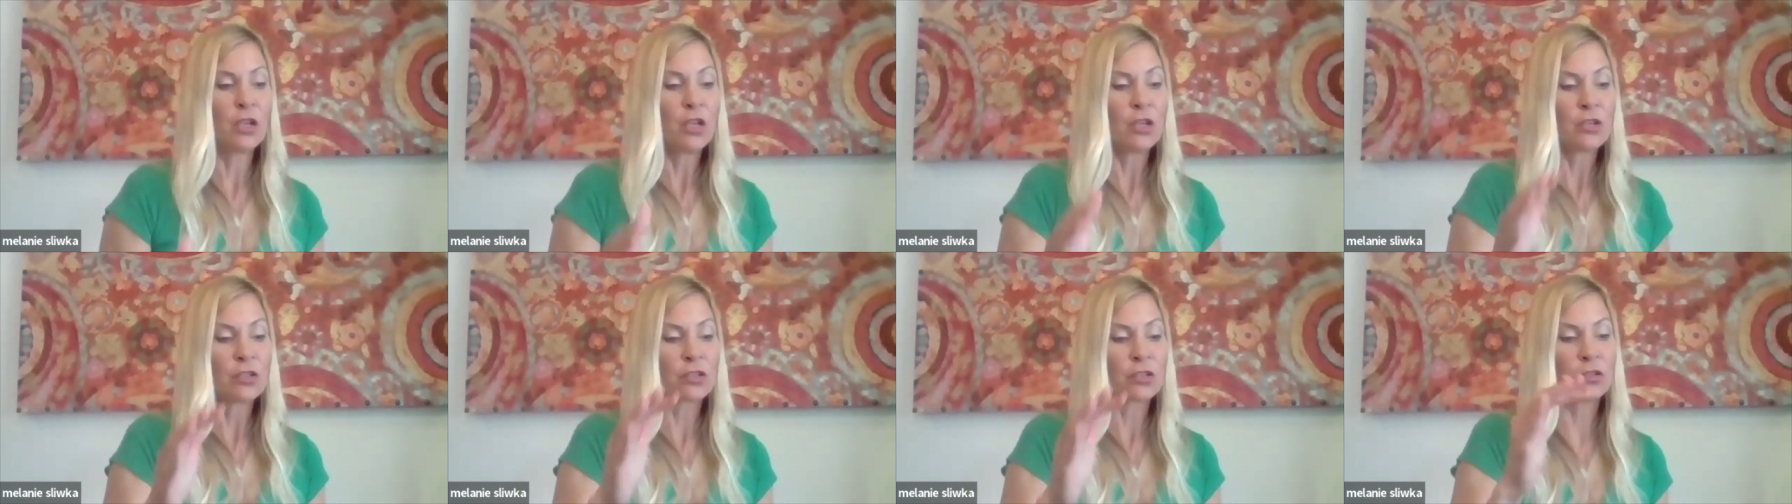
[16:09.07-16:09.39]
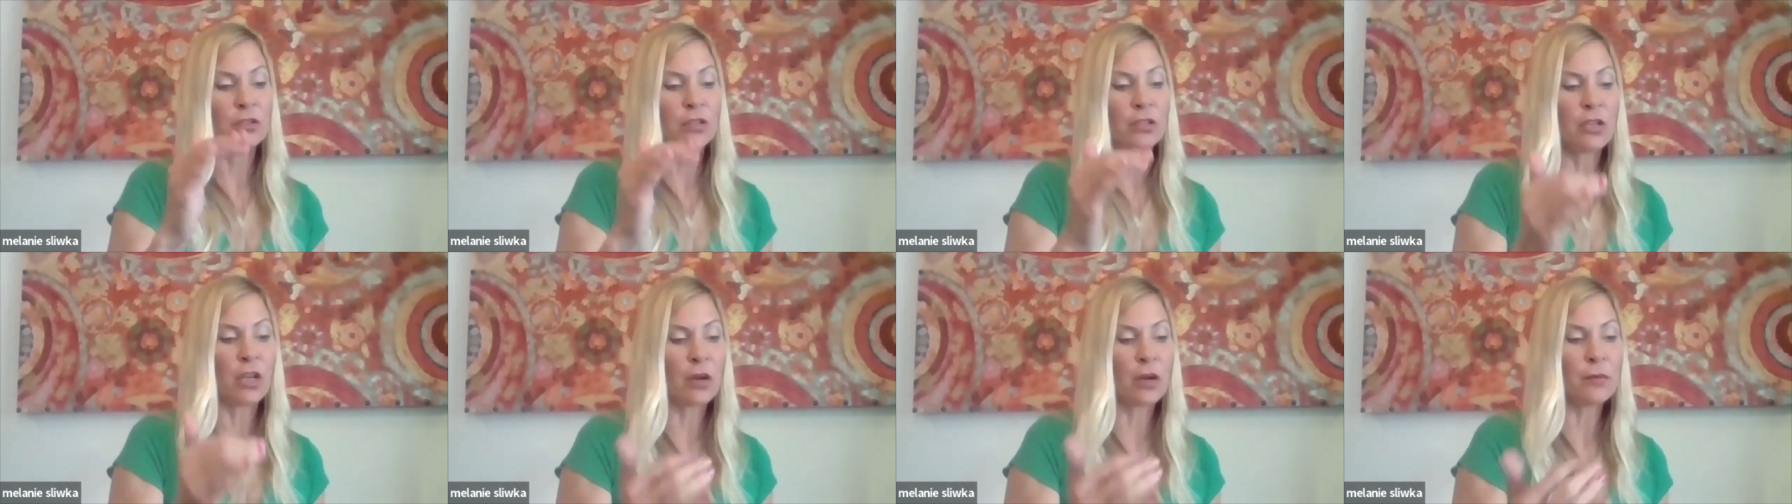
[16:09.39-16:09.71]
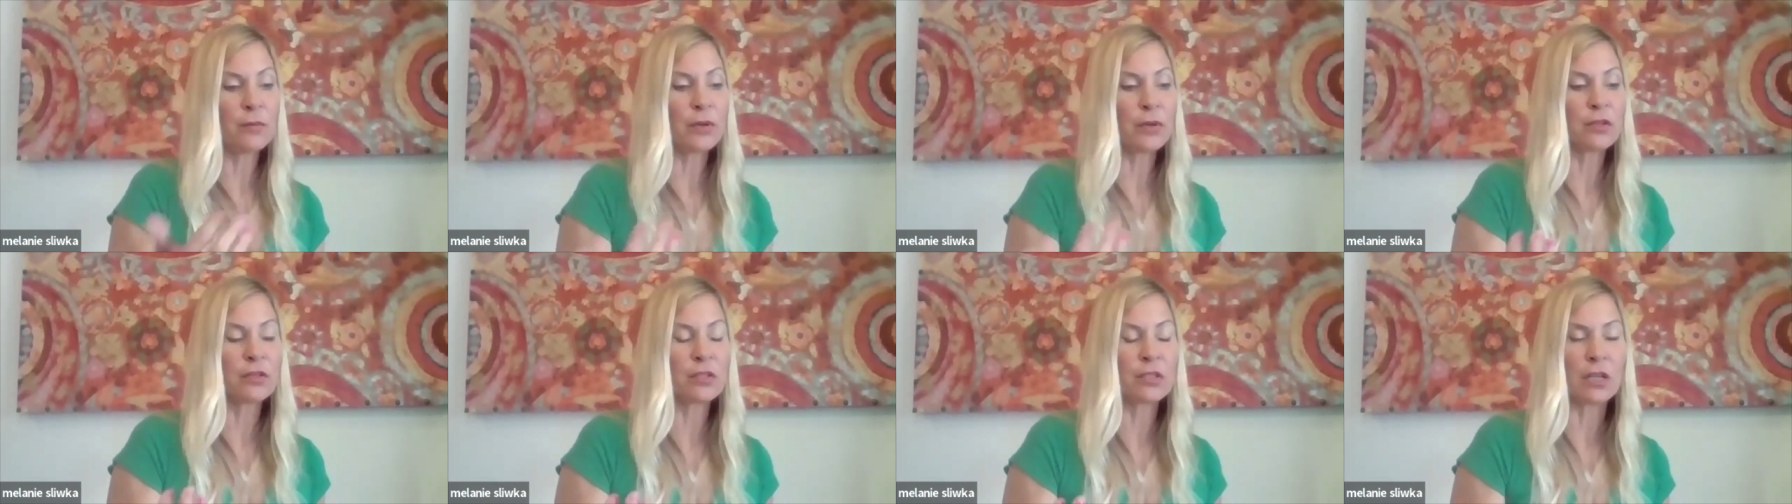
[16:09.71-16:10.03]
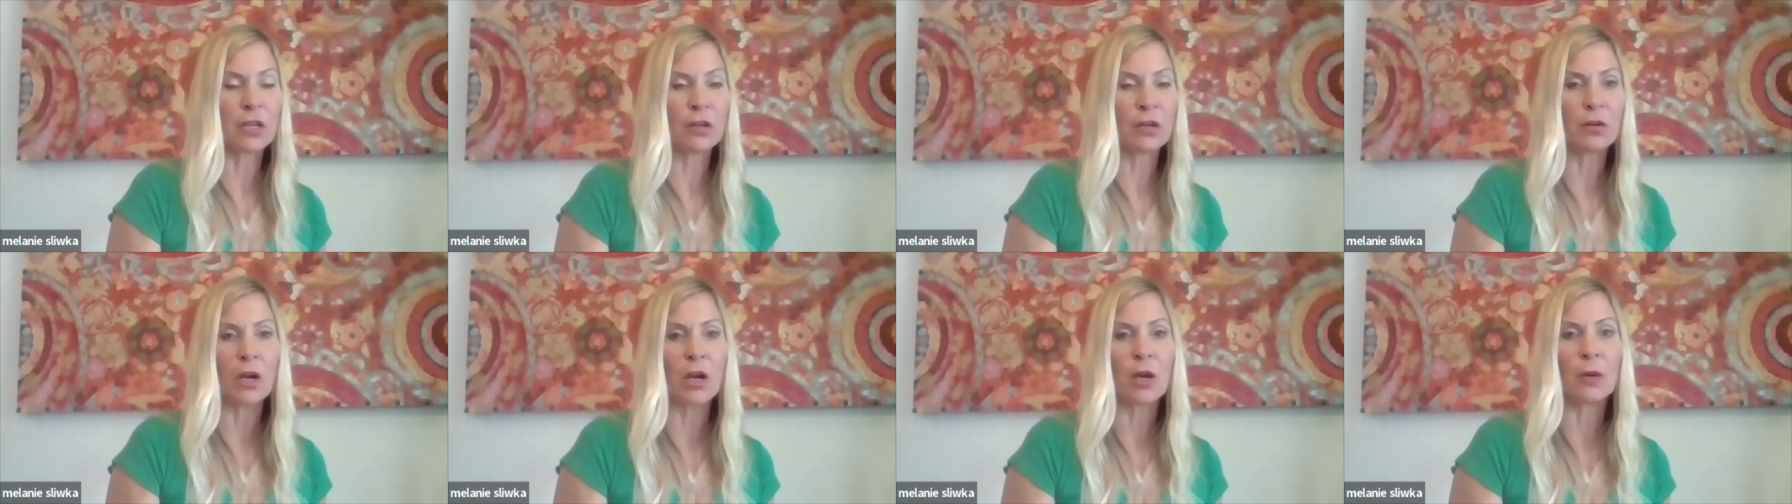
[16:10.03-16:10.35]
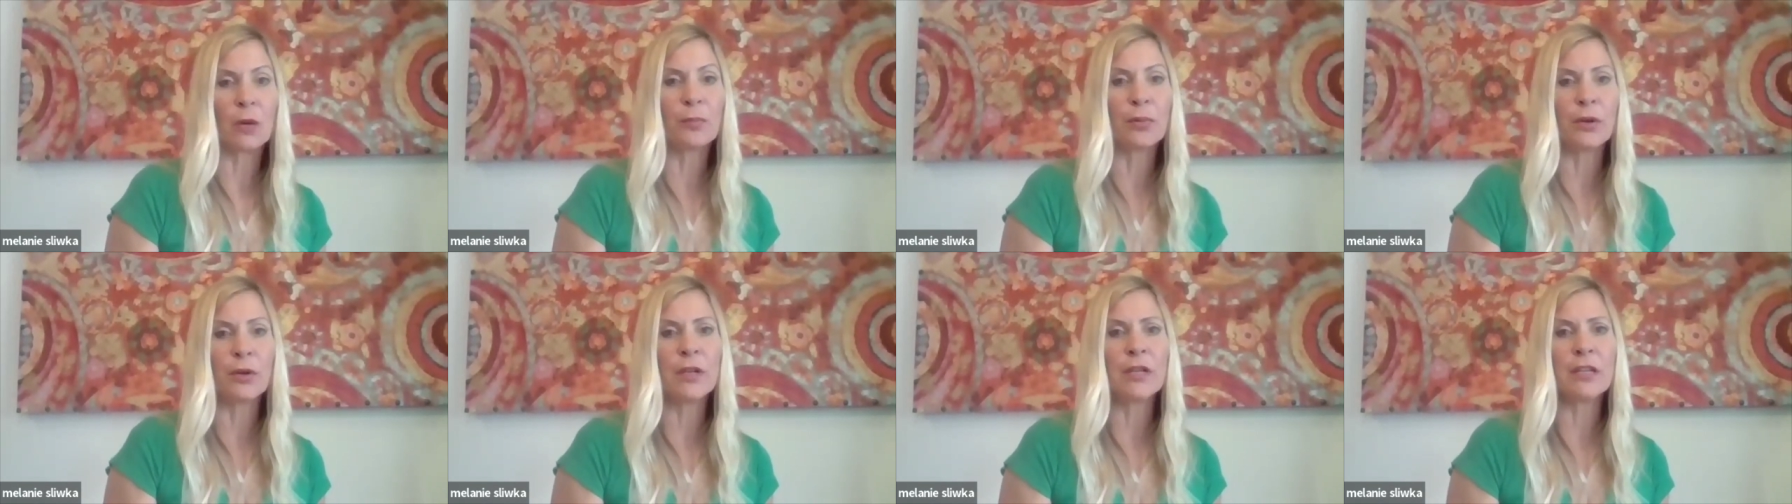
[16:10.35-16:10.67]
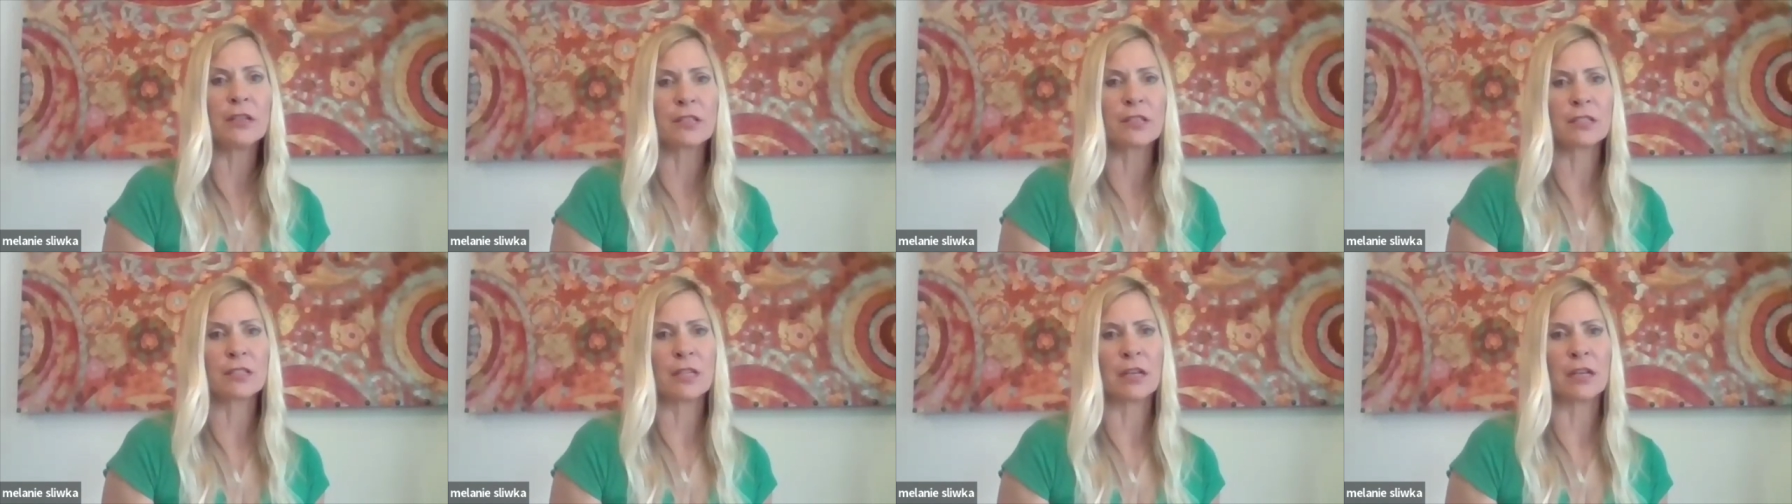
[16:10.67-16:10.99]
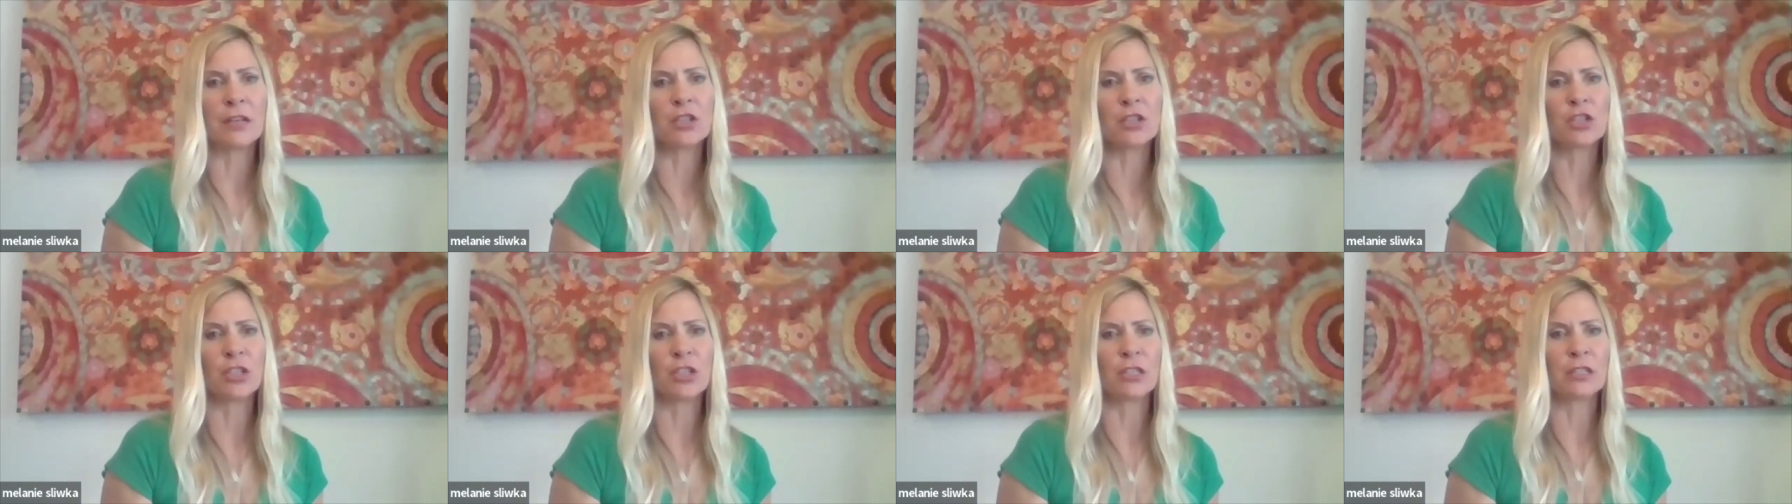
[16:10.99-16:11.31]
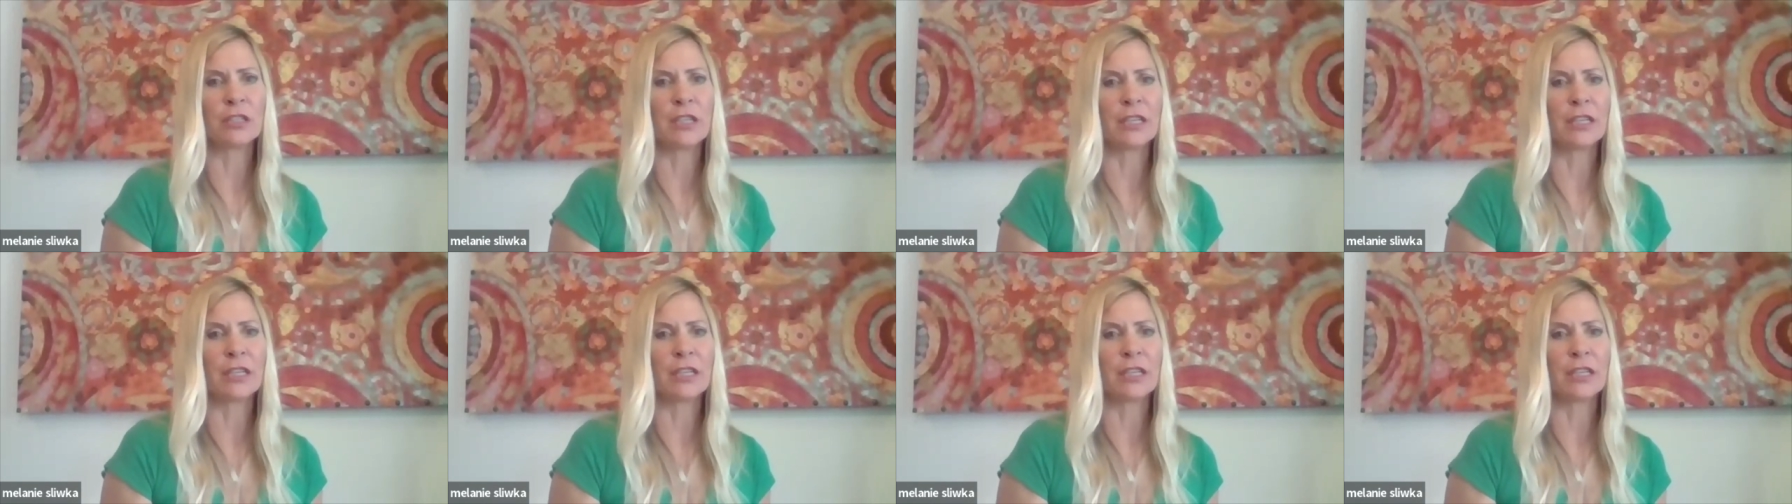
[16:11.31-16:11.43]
So the numbers are pretty astonishing.